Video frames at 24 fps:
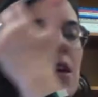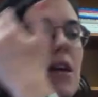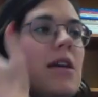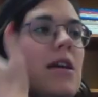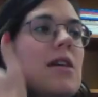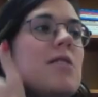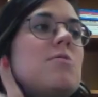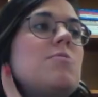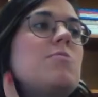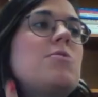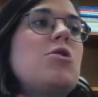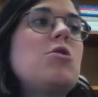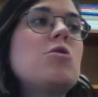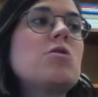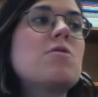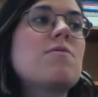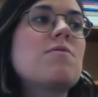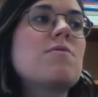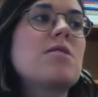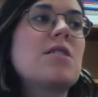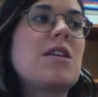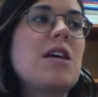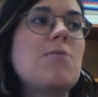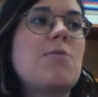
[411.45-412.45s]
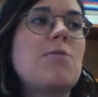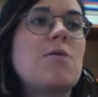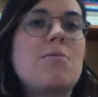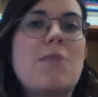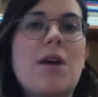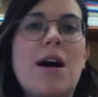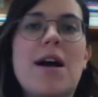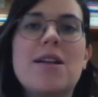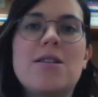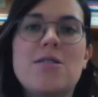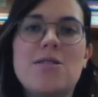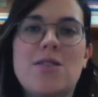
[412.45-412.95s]
it's useful to keep in
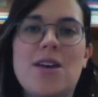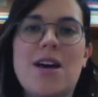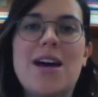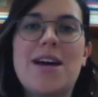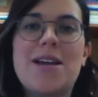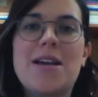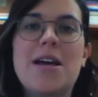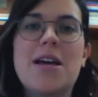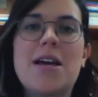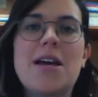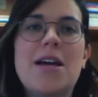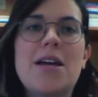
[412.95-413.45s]
mind that